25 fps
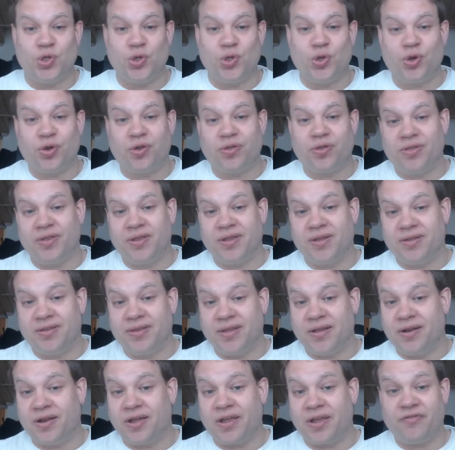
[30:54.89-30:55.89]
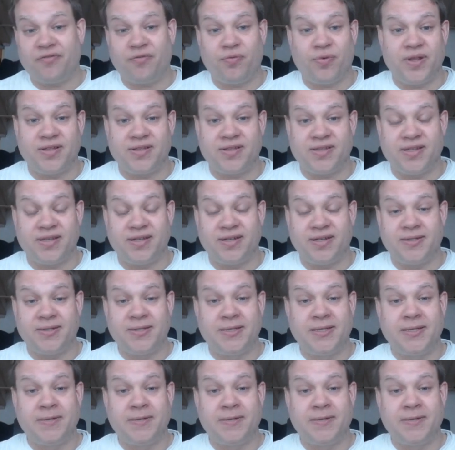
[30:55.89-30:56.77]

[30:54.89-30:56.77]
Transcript: look, the knife went in.